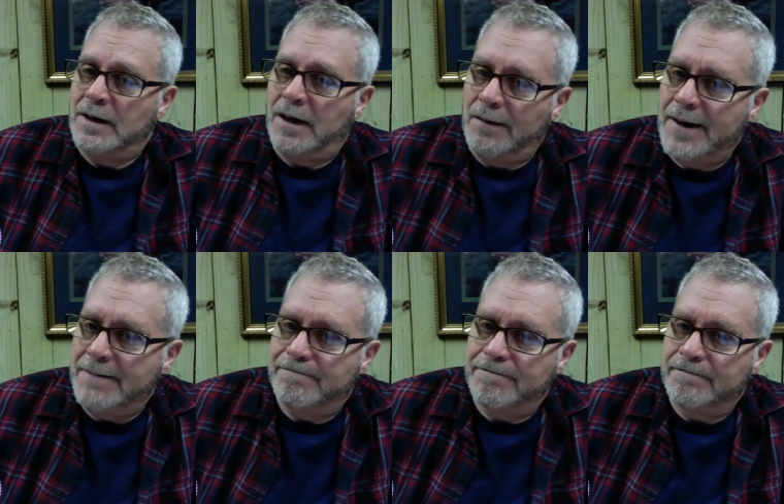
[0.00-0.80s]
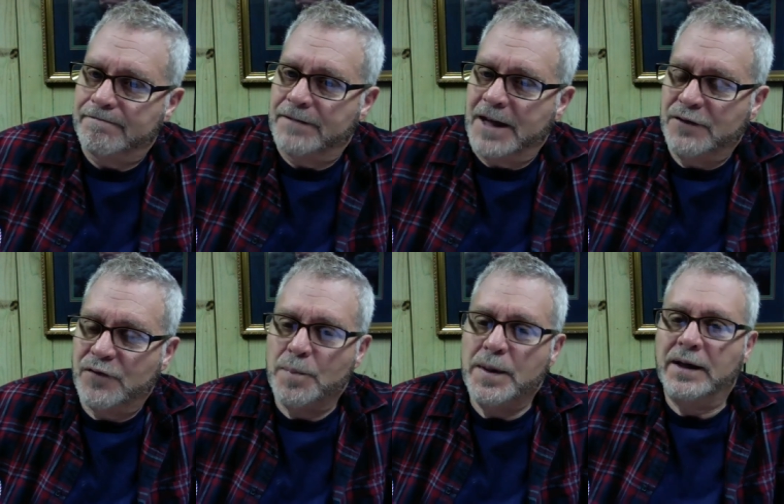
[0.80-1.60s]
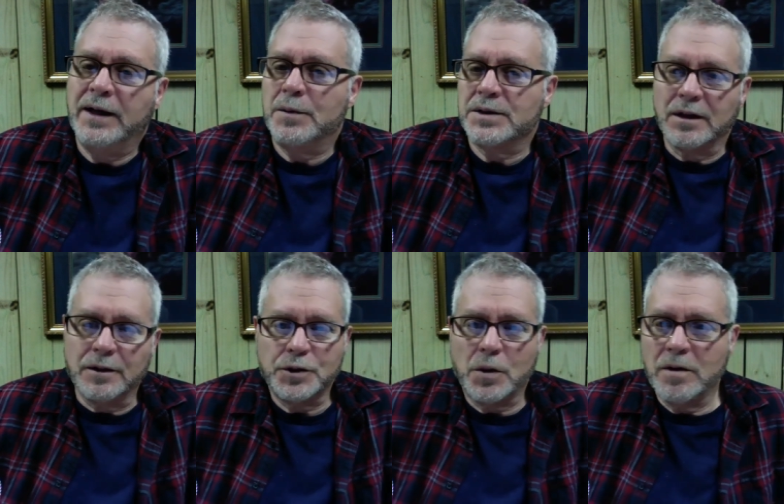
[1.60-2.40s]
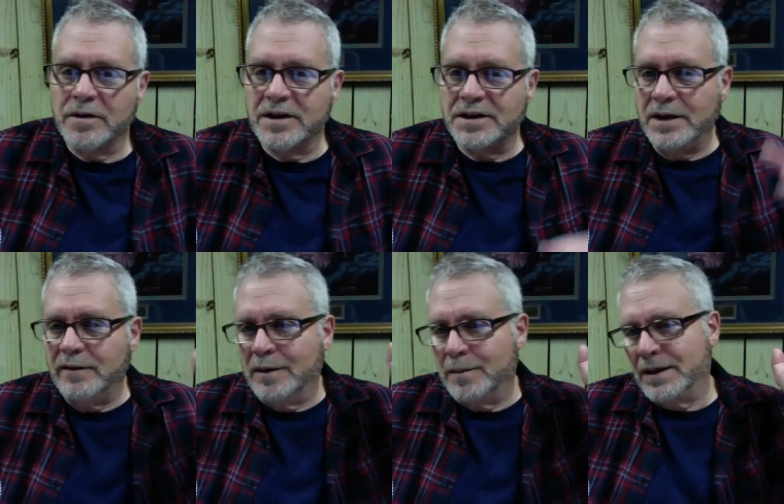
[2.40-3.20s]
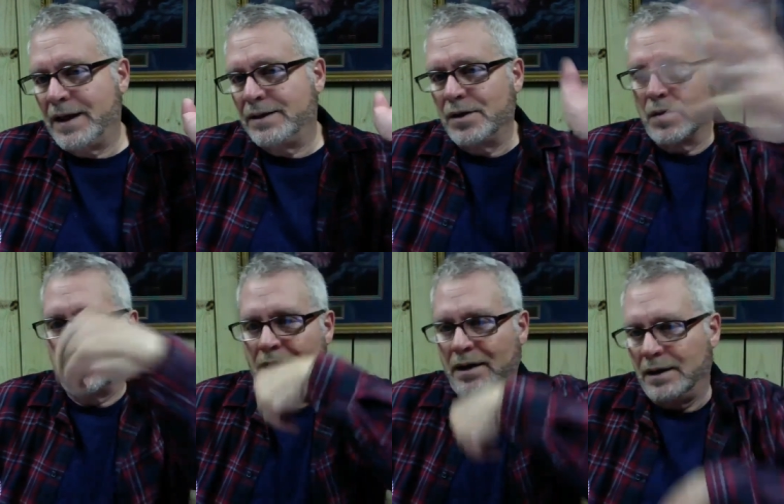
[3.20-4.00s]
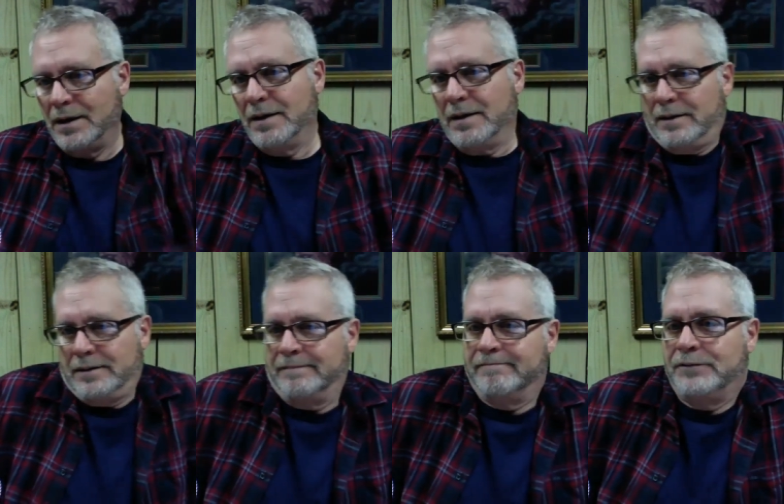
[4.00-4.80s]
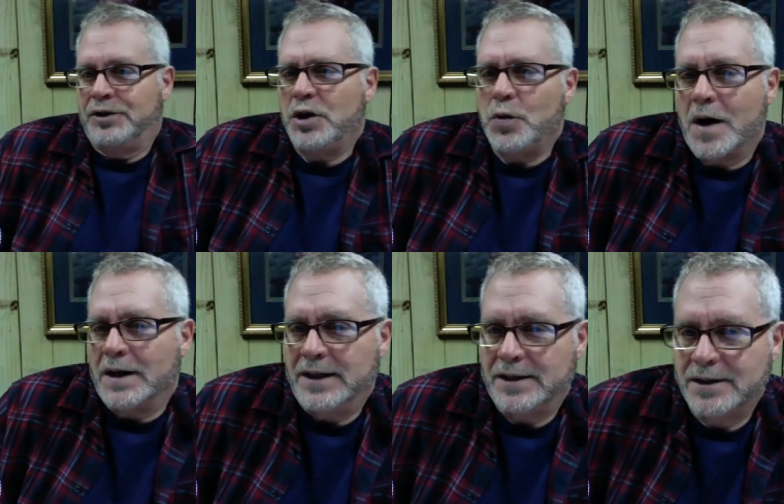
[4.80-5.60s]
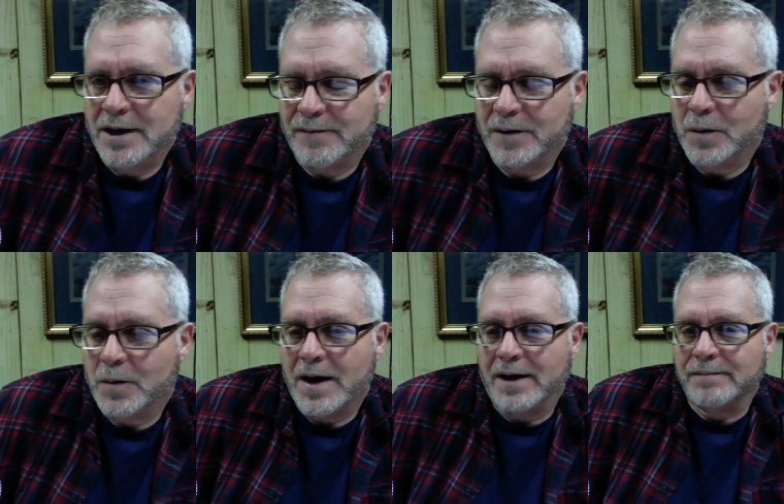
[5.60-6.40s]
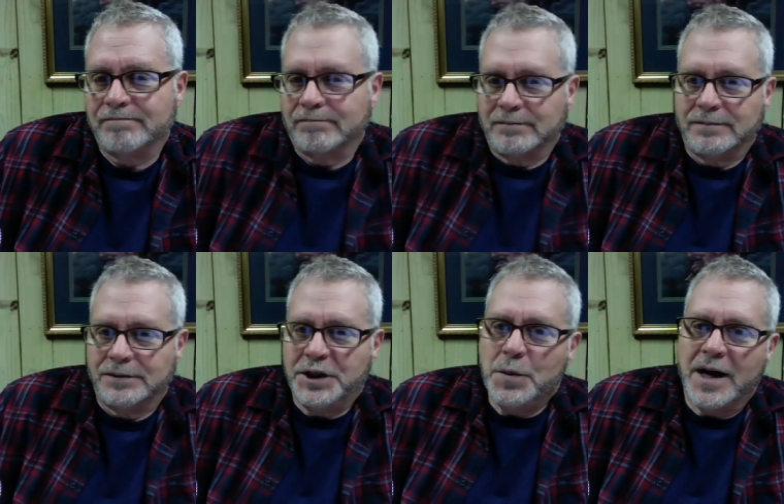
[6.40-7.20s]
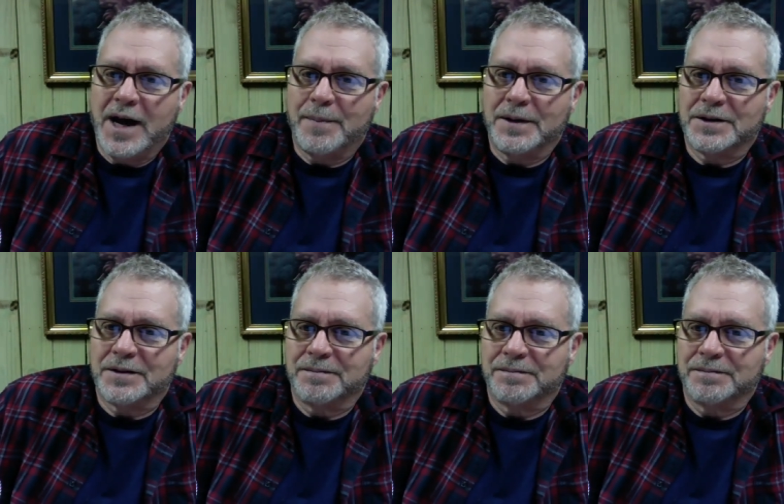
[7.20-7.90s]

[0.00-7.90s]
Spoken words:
All right. Thanks for being here. It was a little shorter this evening, but that's okay. Chew on this stuff for a while. See what happens.